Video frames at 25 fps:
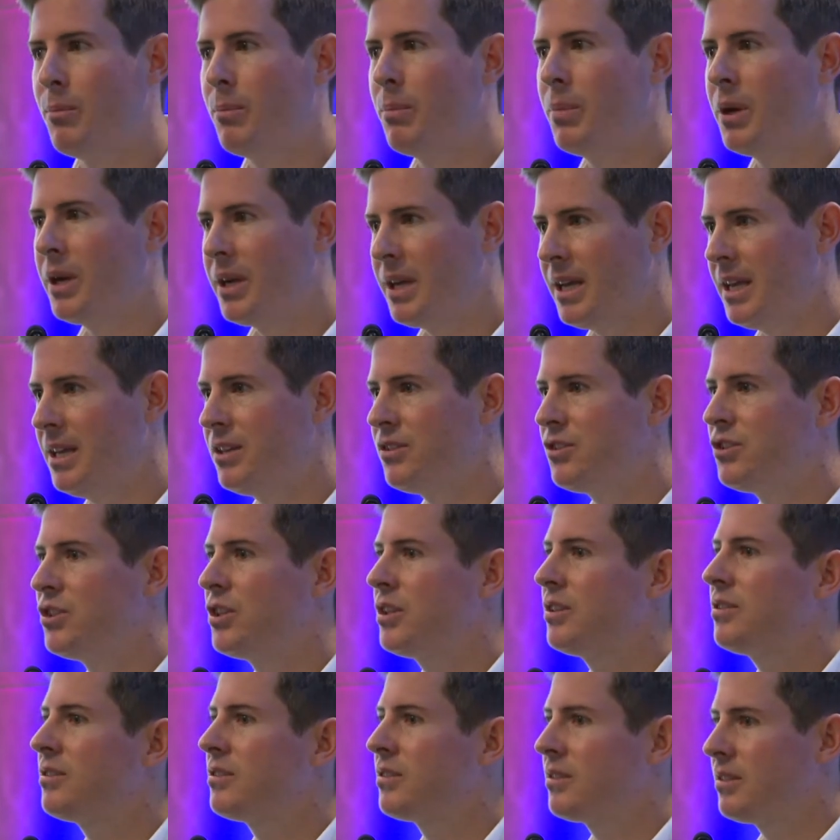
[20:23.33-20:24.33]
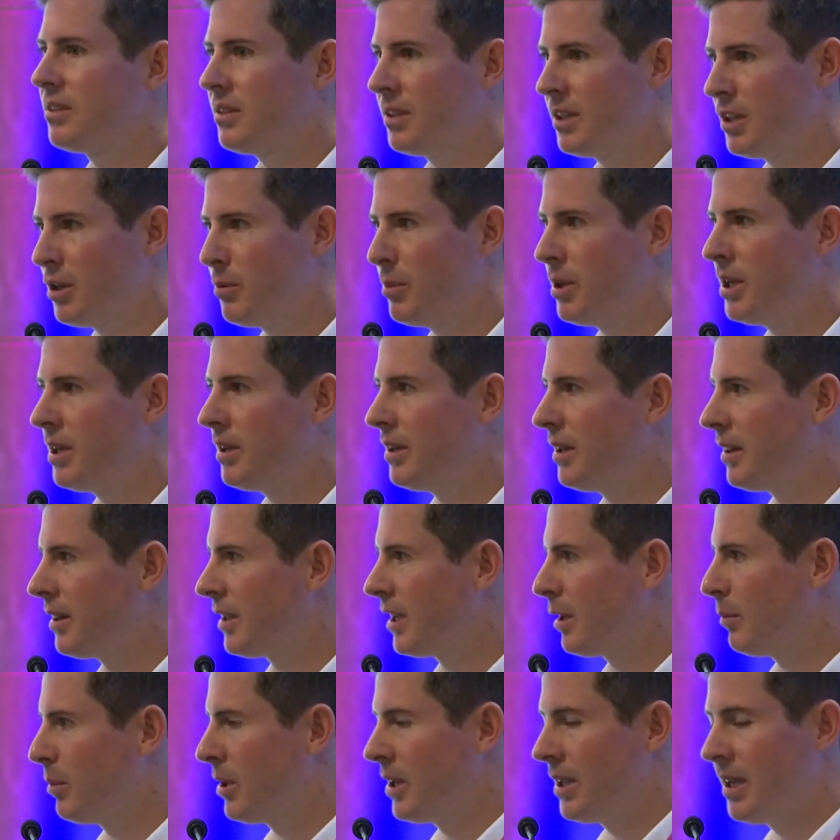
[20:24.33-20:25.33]
But it is just going to be another
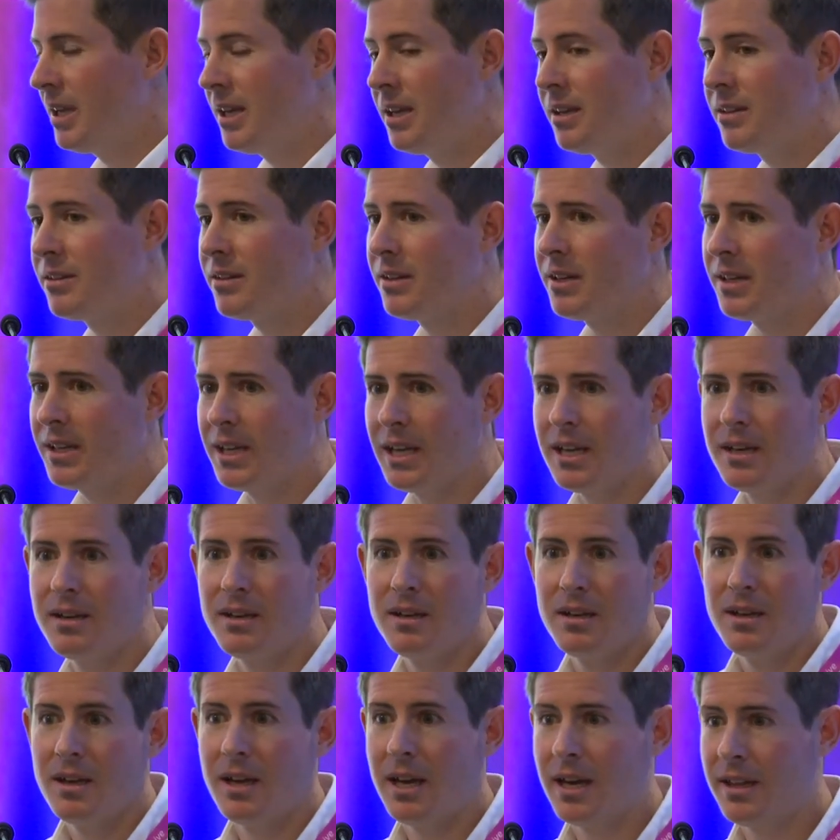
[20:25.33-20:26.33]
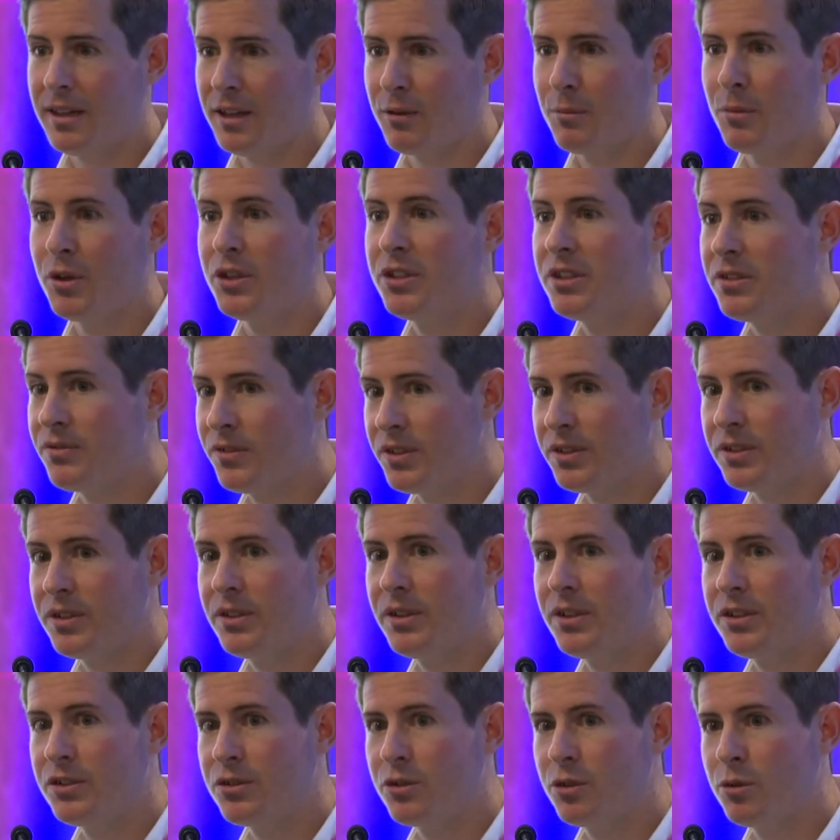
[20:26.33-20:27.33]
couple of years, and again, I think most of us
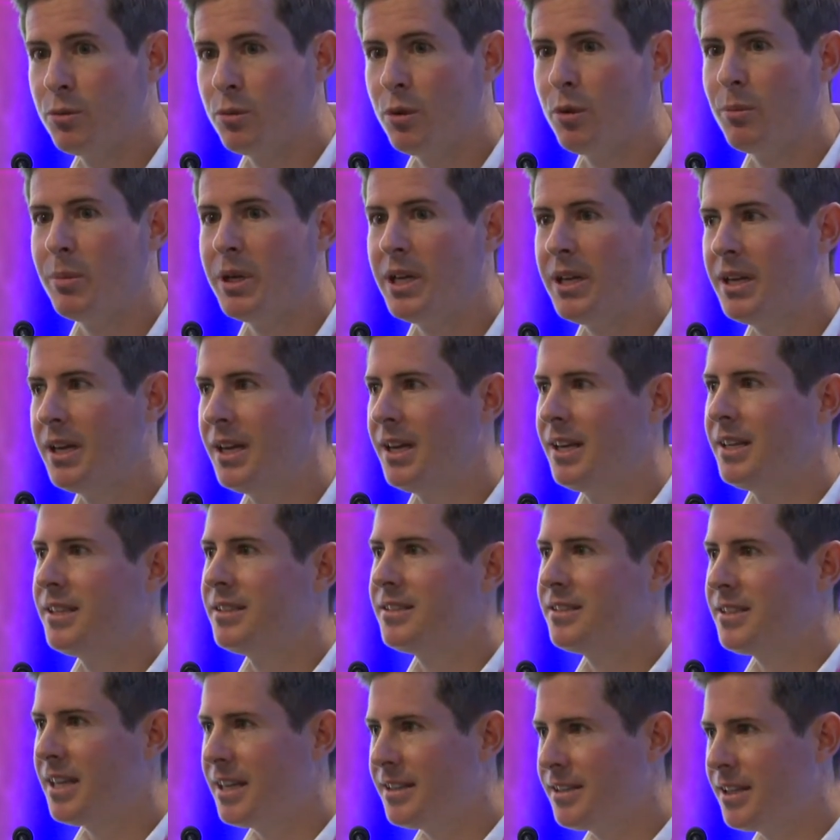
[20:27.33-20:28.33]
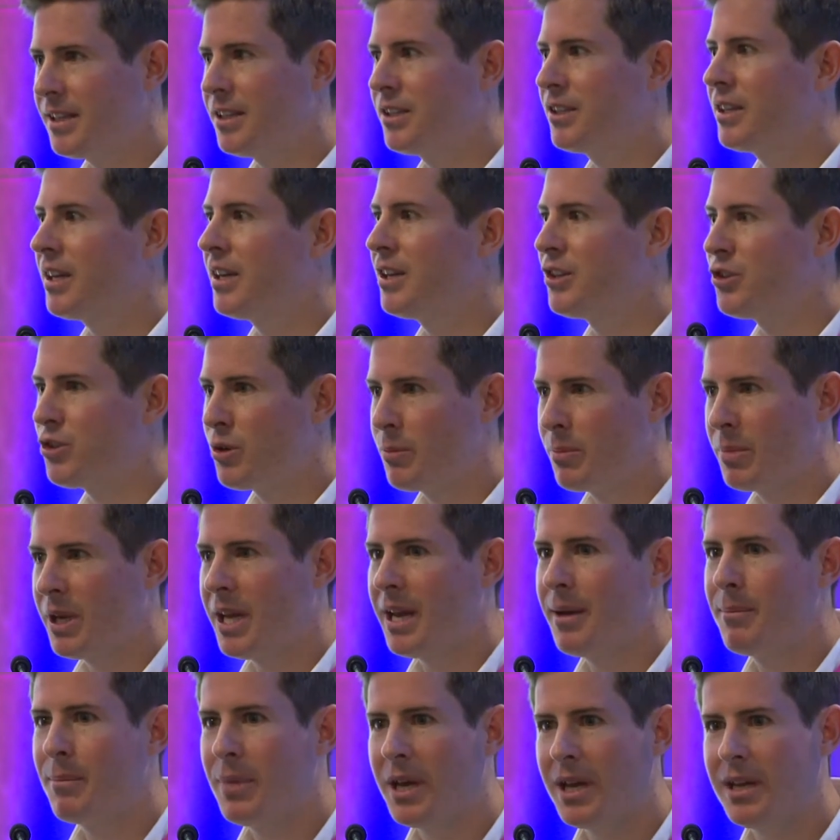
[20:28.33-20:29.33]
in this room will be setting kind of drip
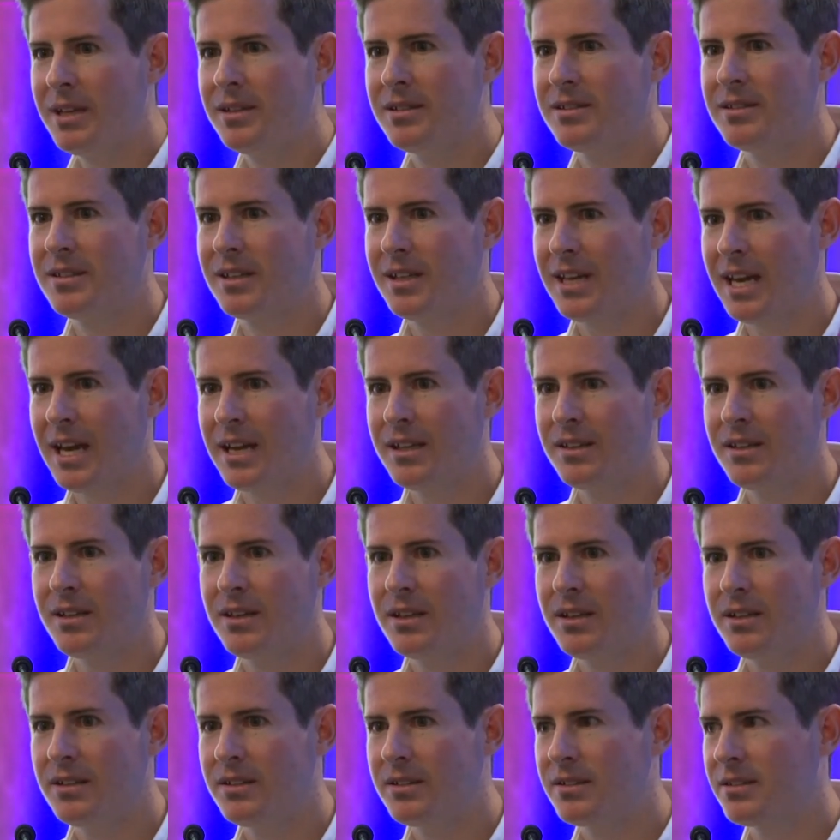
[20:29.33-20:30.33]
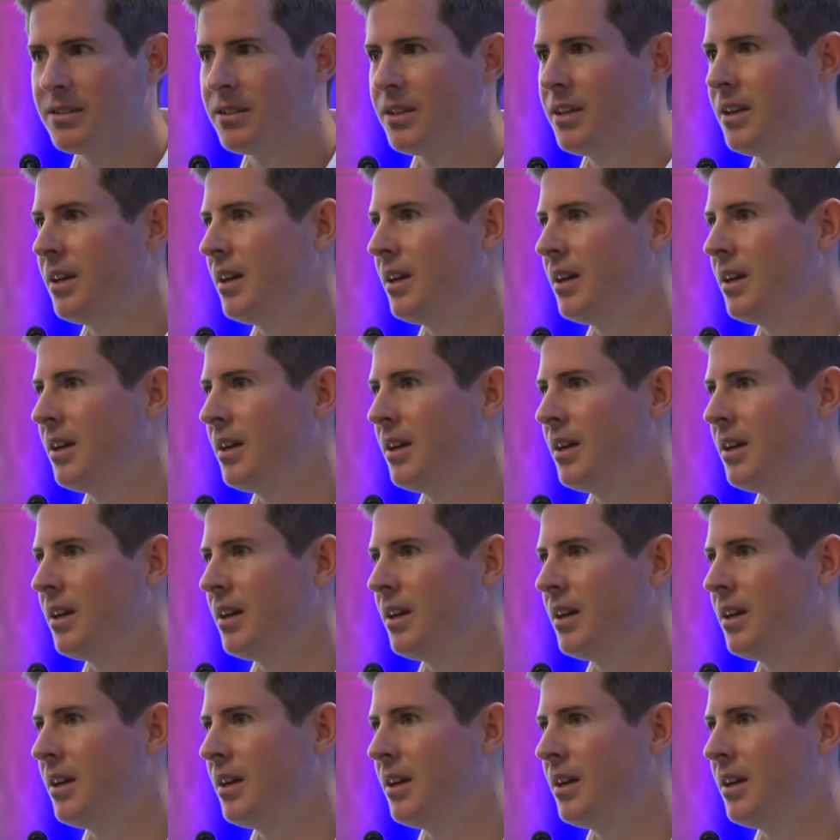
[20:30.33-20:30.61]
campaigns to candidates,